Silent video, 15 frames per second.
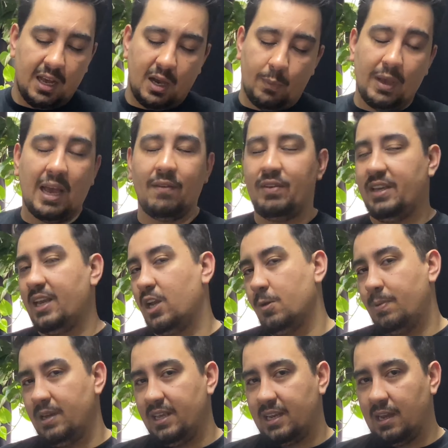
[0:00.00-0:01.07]
We have a yellow
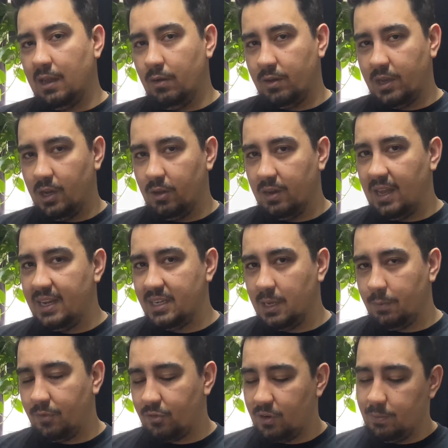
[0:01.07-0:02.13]
belly Clown girl lined
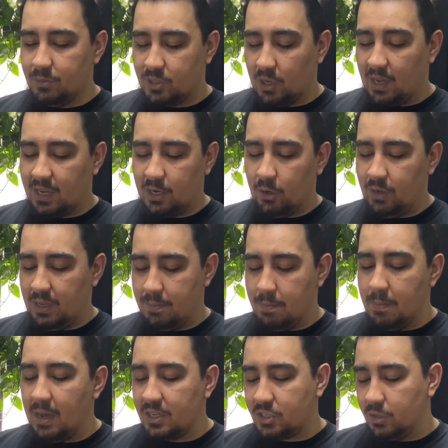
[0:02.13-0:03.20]
up for him, so I can only
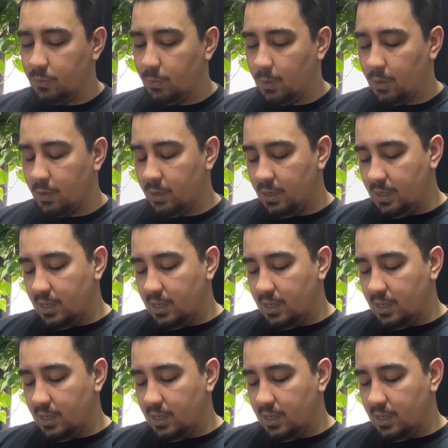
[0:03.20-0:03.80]
imagine what